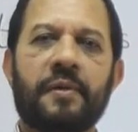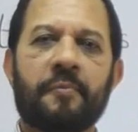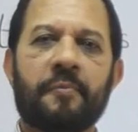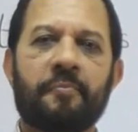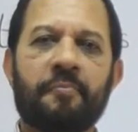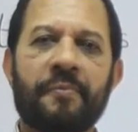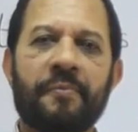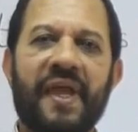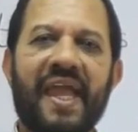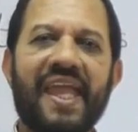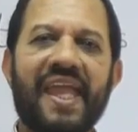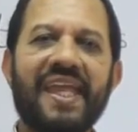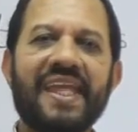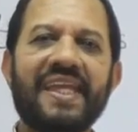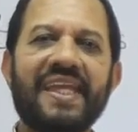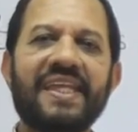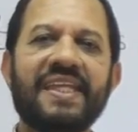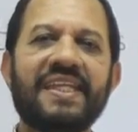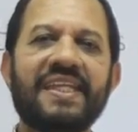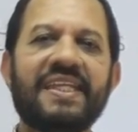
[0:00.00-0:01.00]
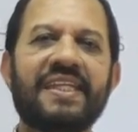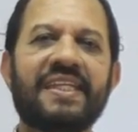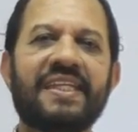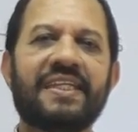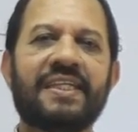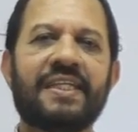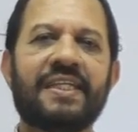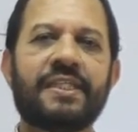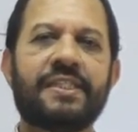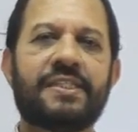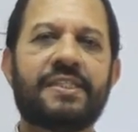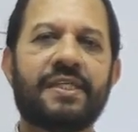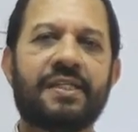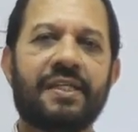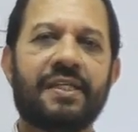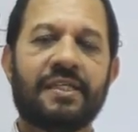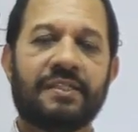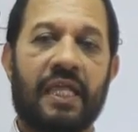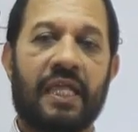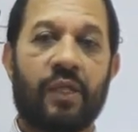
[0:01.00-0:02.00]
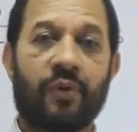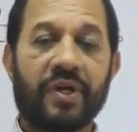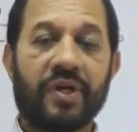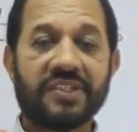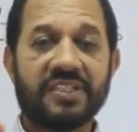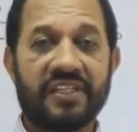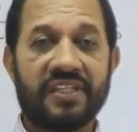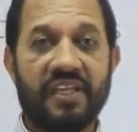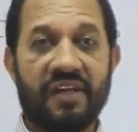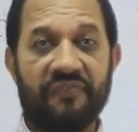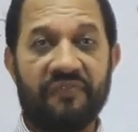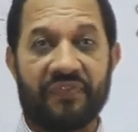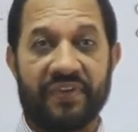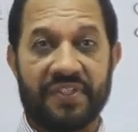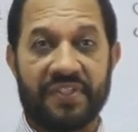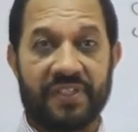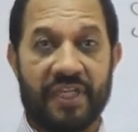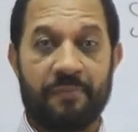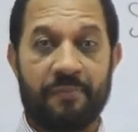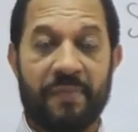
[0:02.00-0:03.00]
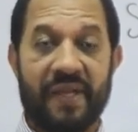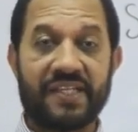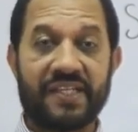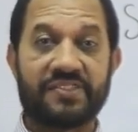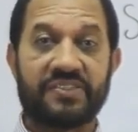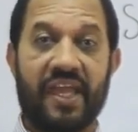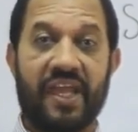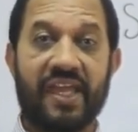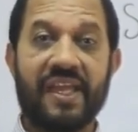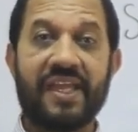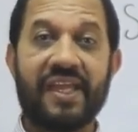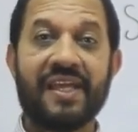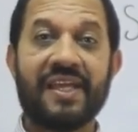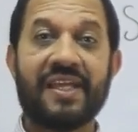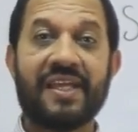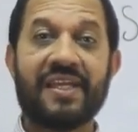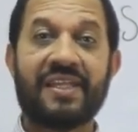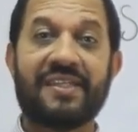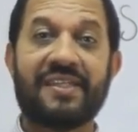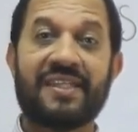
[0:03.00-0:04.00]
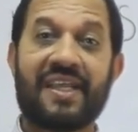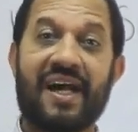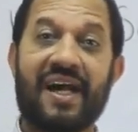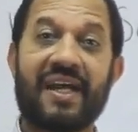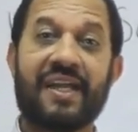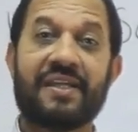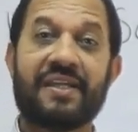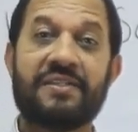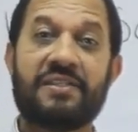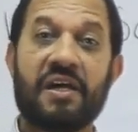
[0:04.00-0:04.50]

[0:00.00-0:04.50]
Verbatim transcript: made. Now look at the difference. It makes day and night